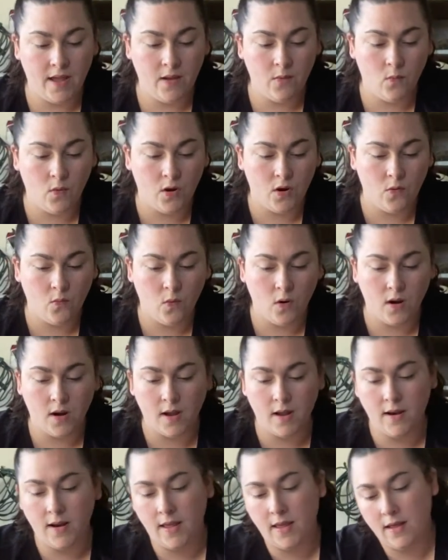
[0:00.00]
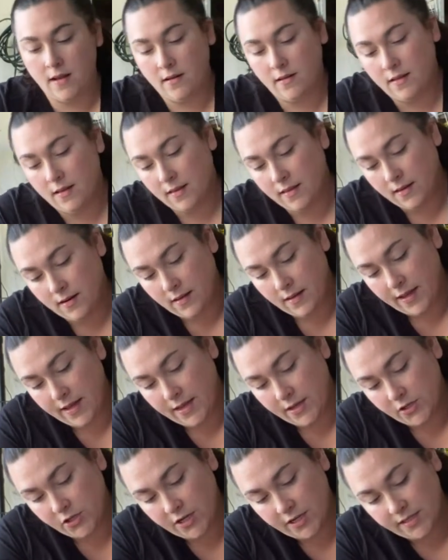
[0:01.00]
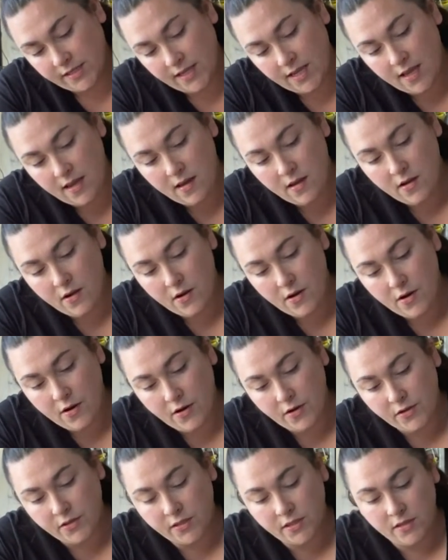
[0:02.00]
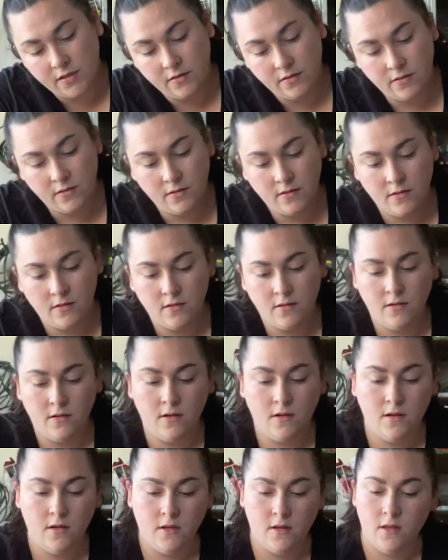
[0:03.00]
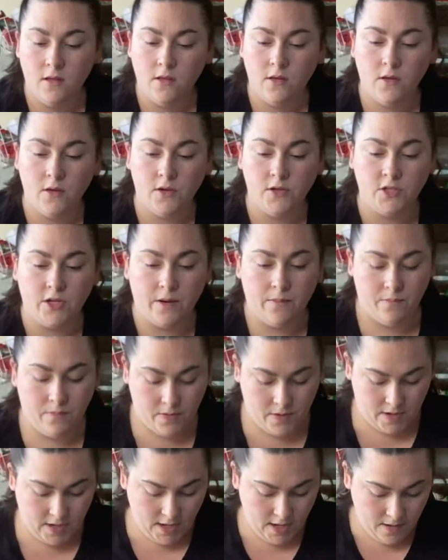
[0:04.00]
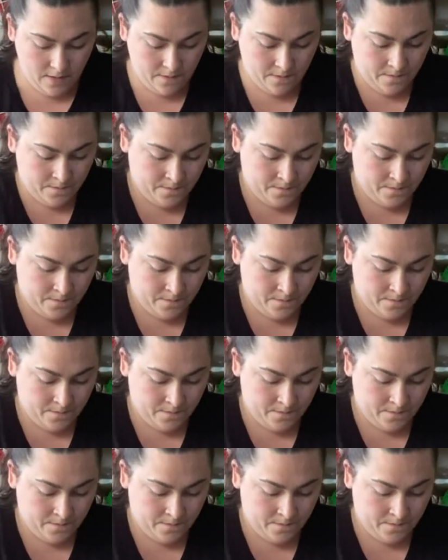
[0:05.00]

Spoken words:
We're gonna work on handling little AJ's ears. Good job, buddy.